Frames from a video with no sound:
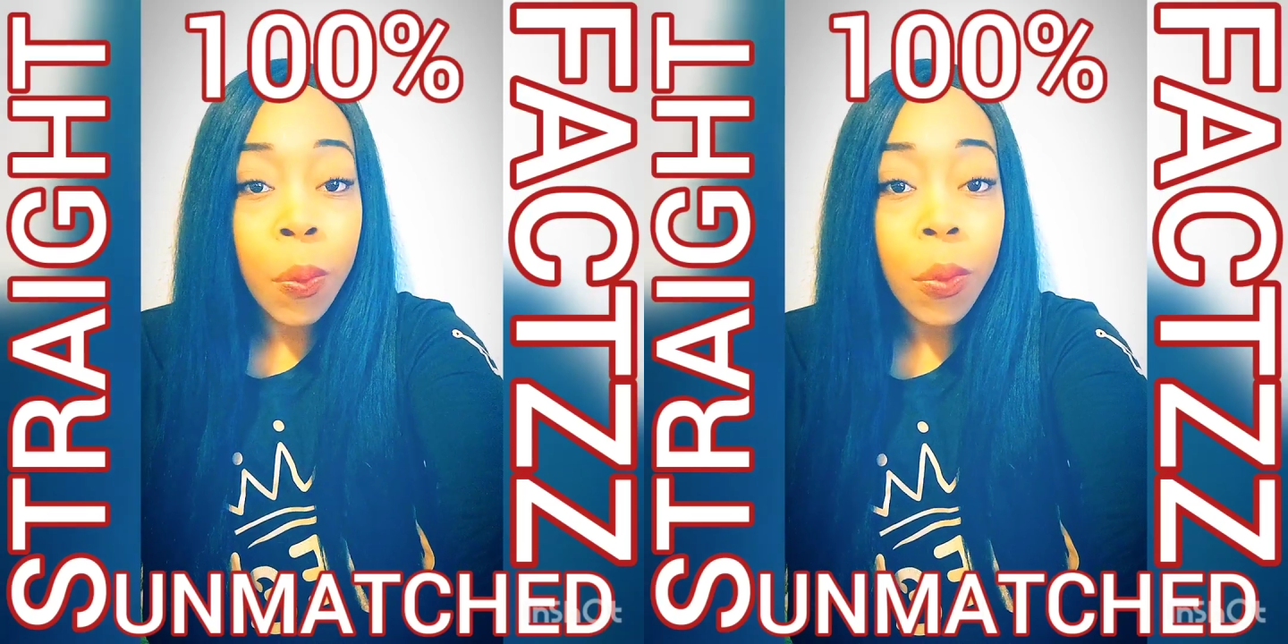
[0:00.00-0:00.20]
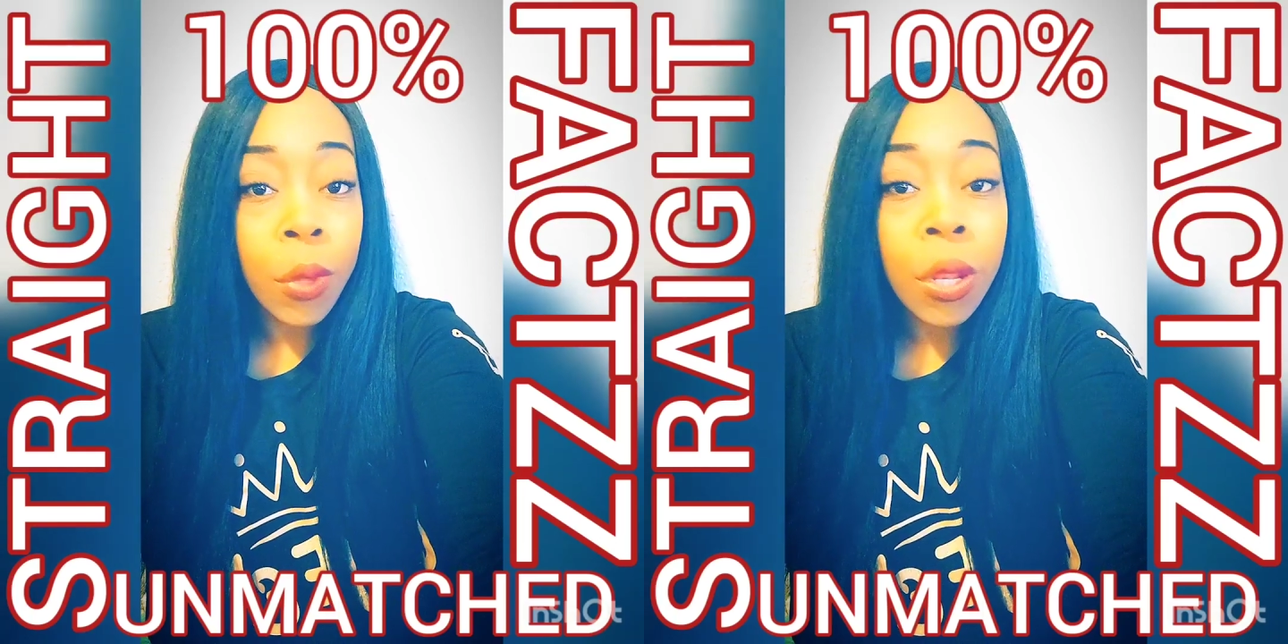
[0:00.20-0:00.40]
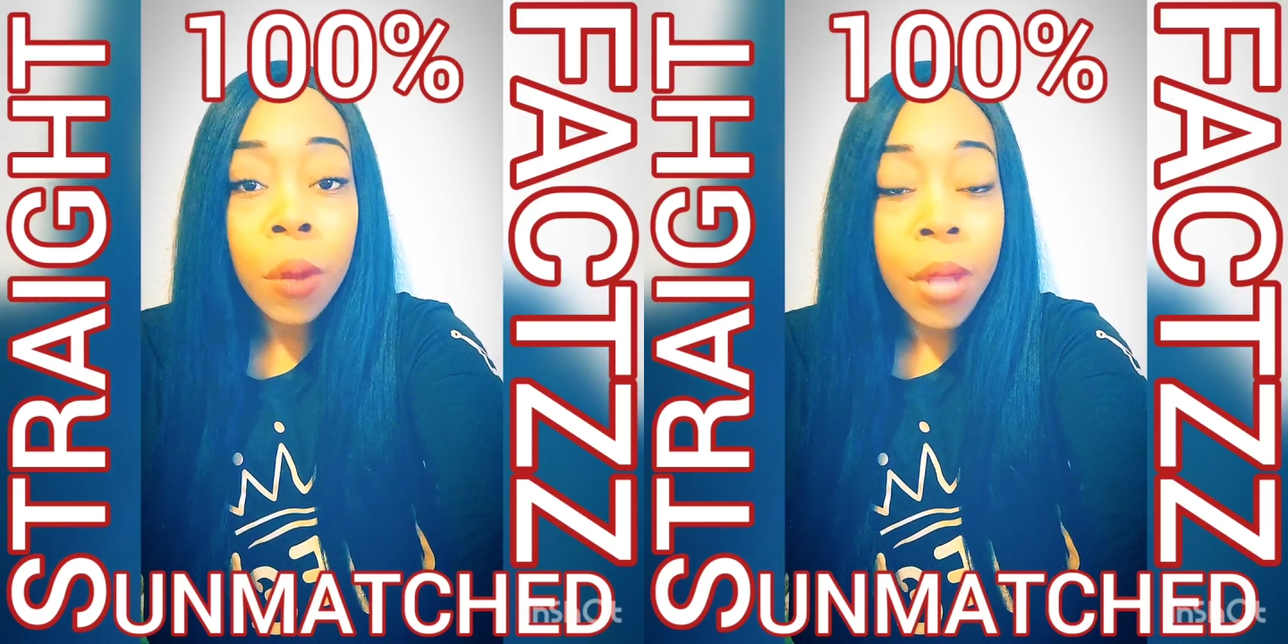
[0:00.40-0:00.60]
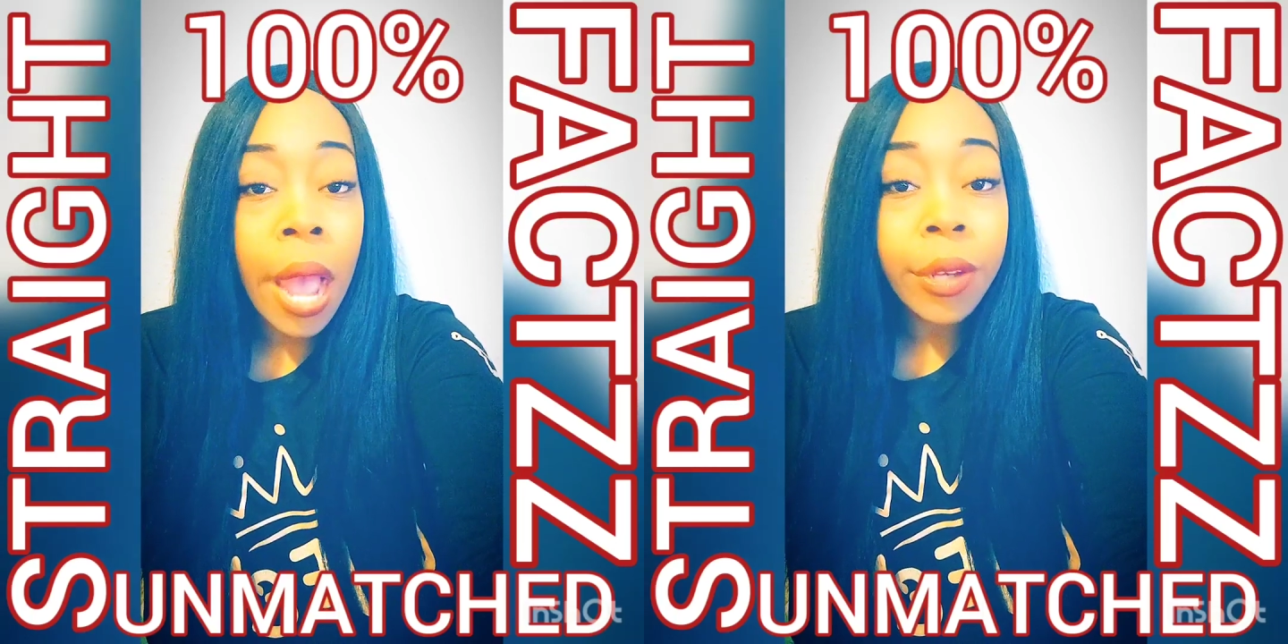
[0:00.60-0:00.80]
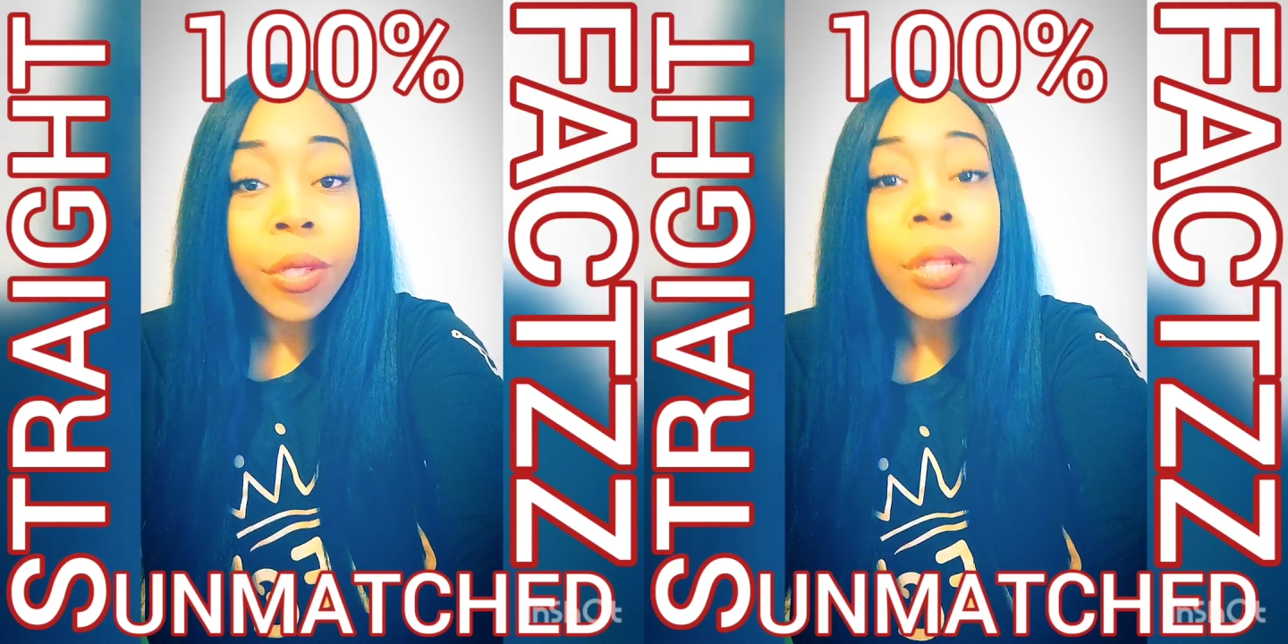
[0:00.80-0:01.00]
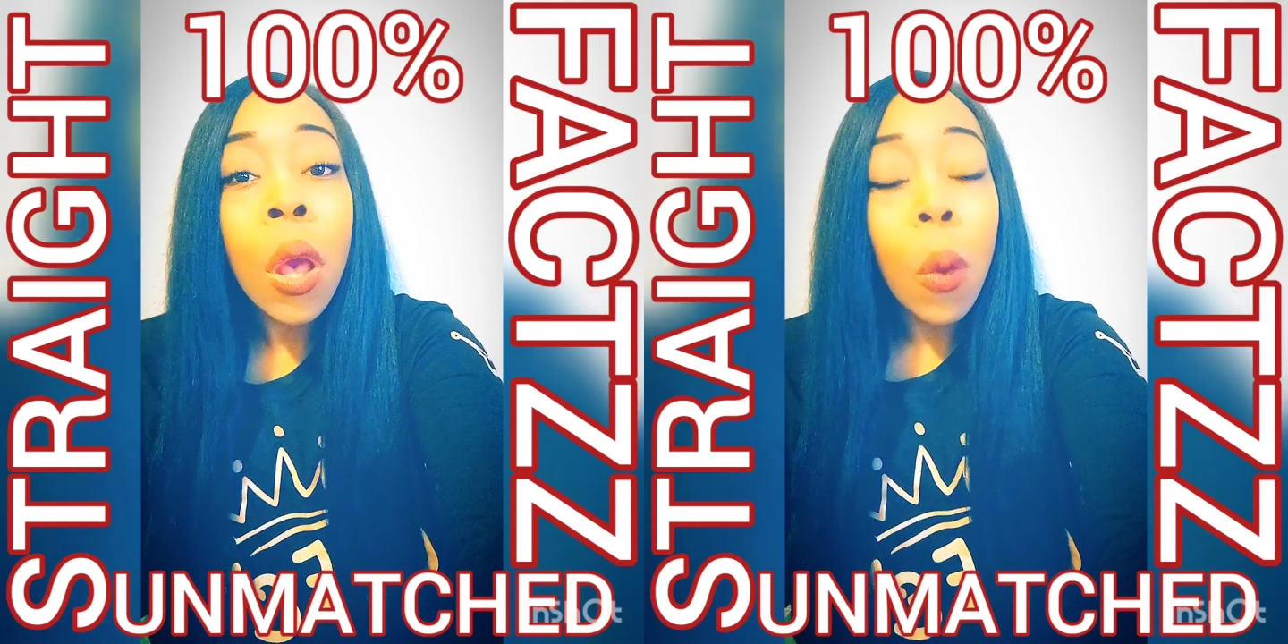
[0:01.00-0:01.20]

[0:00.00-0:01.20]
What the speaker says: you know, doctors,